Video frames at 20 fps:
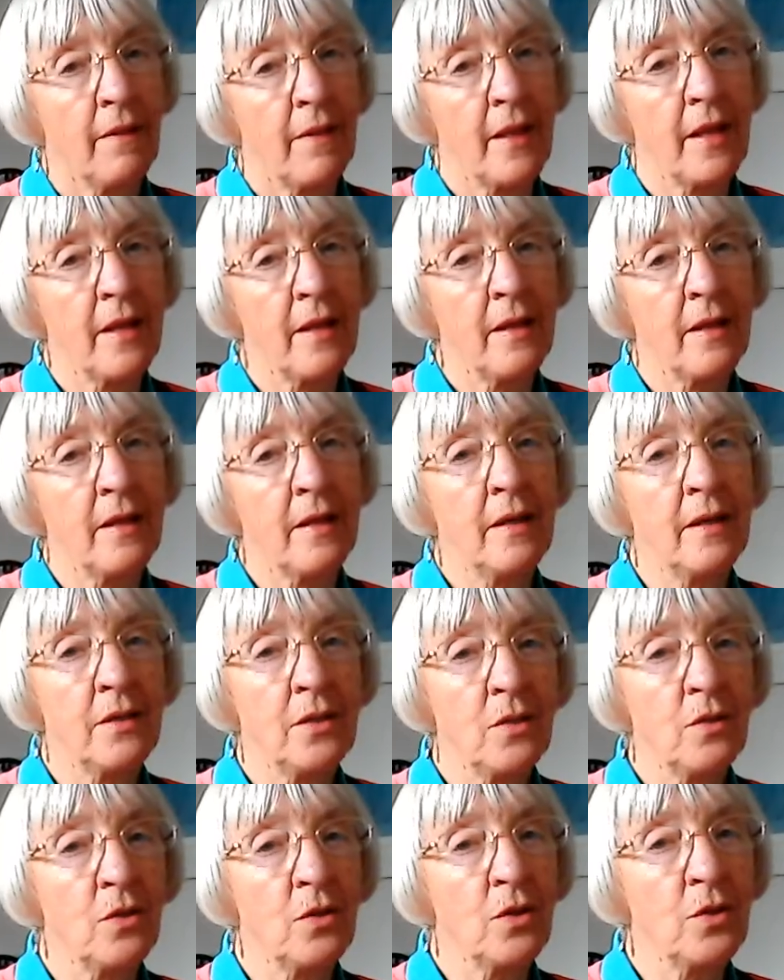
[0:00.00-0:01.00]

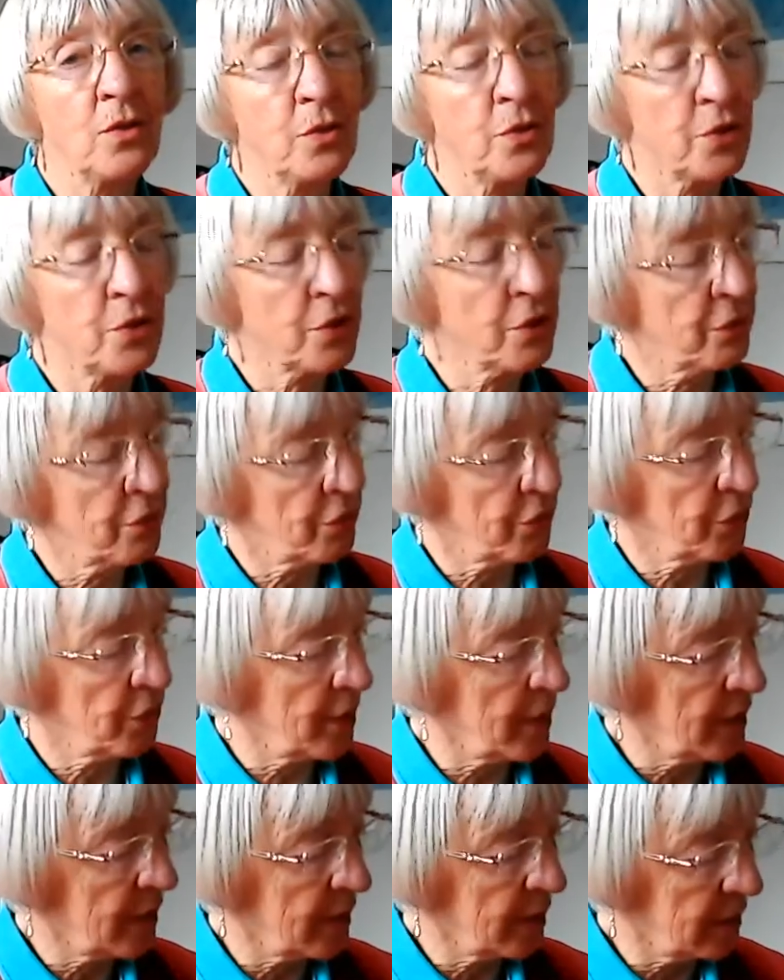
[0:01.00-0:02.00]
then you lose the
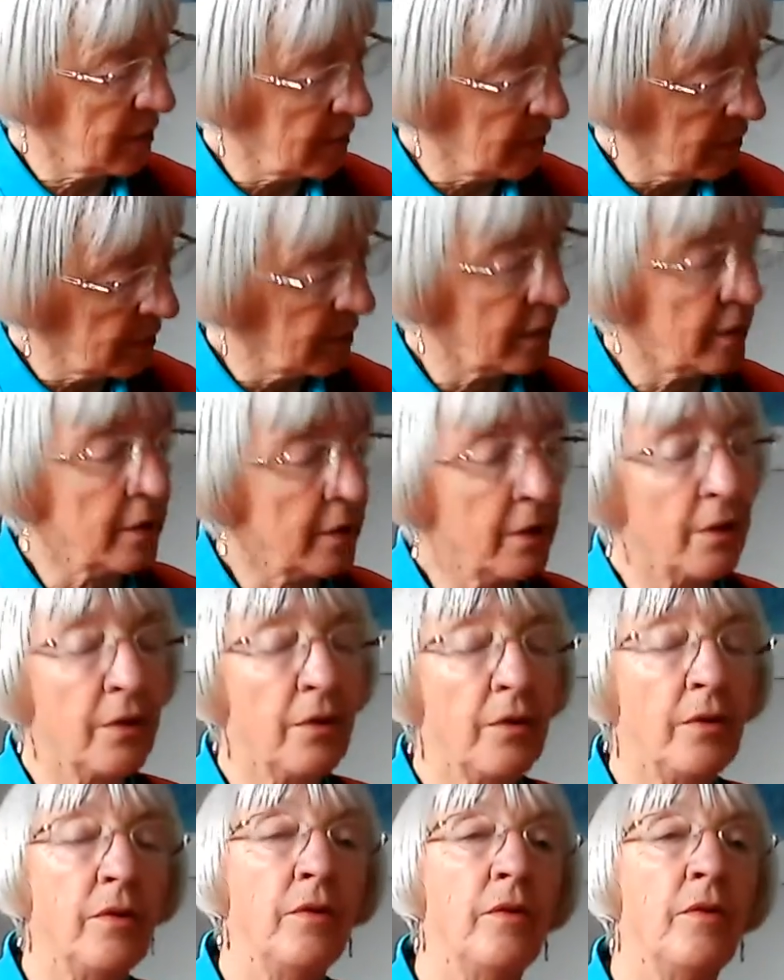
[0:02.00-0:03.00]

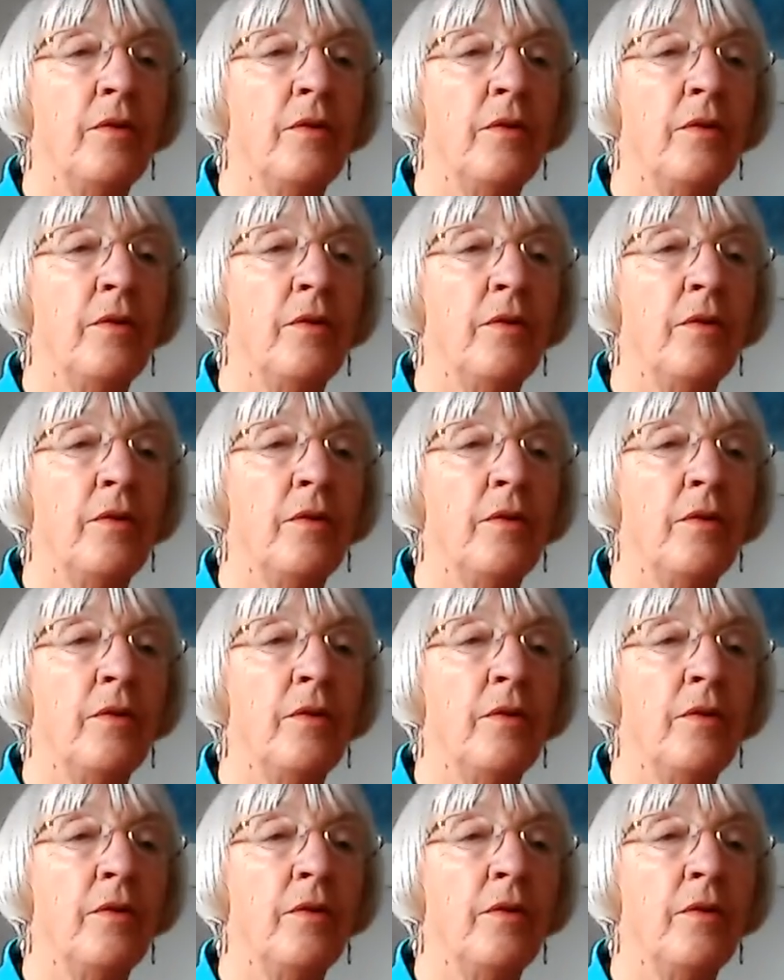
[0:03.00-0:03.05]
friend.